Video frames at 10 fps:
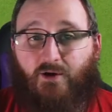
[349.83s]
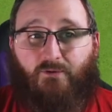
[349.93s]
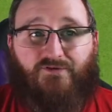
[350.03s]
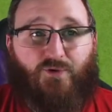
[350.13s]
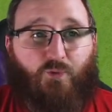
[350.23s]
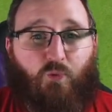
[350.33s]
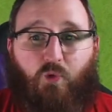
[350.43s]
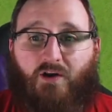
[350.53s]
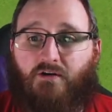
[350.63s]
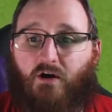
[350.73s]
We've scored
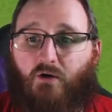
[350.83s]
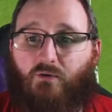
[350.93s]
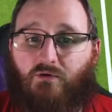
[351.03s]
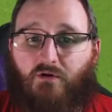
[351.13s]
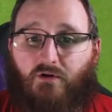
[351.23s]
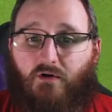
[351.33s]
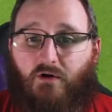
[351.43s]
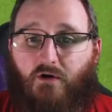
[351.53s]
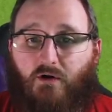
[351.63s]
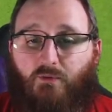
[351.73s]
1 goal.
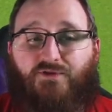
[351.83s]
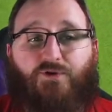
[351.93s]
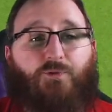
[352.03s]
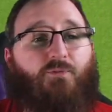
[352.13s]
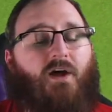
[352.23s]
We've scored...